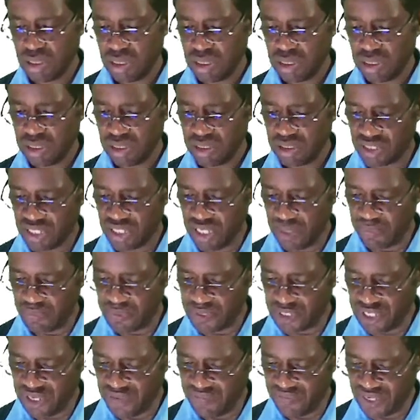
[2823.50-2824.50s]
Step
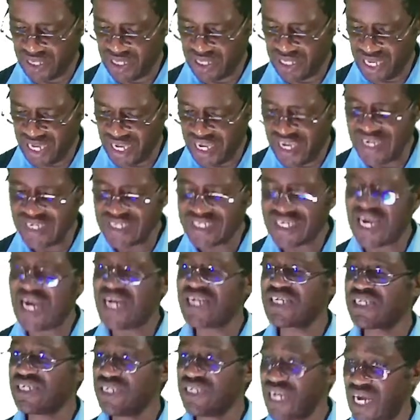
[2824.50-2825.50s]
7, 8,
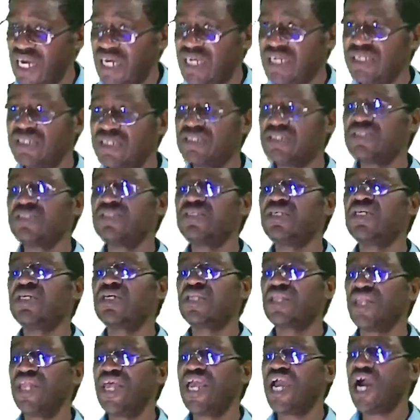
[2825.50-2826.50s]
and 9,
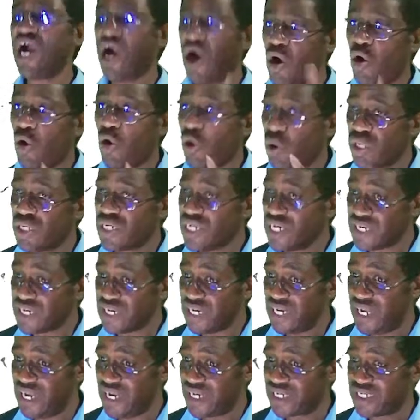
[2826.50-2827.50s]
they are all
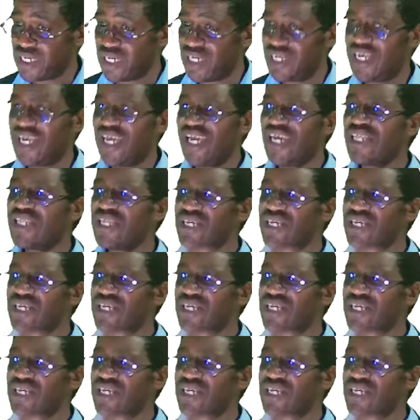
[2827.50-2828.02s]
related in the